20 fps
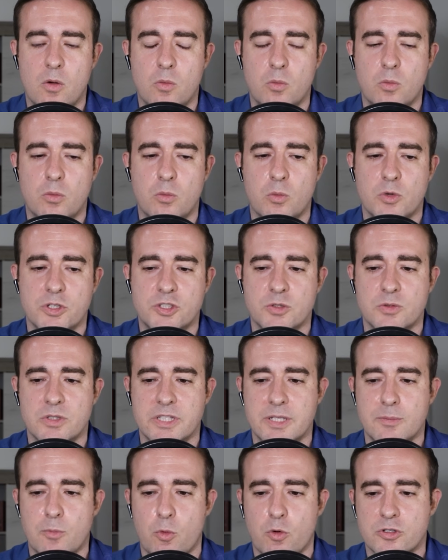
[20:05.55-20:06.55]
would you
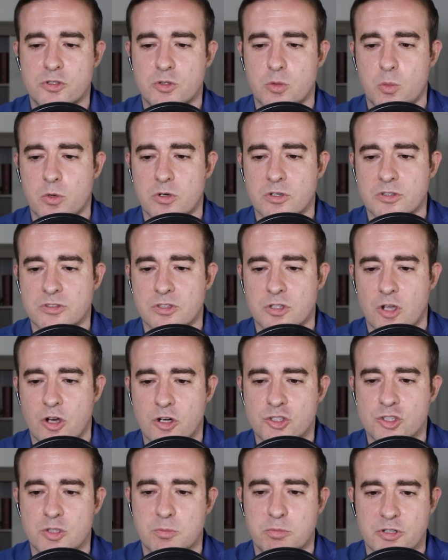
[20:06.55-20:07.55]
lean more towards
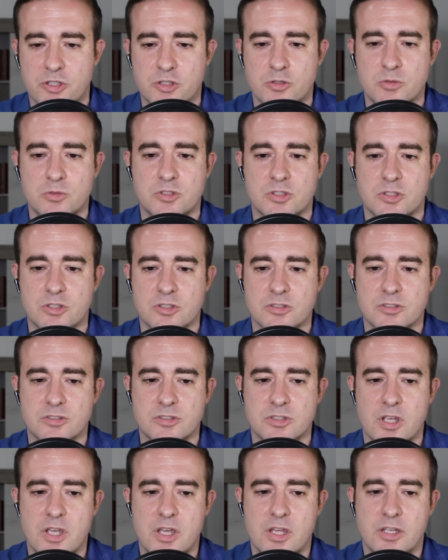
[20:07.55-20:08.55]
larger
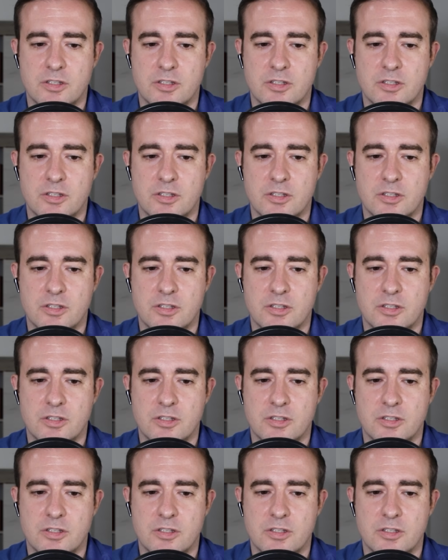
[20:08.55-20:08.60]
producers,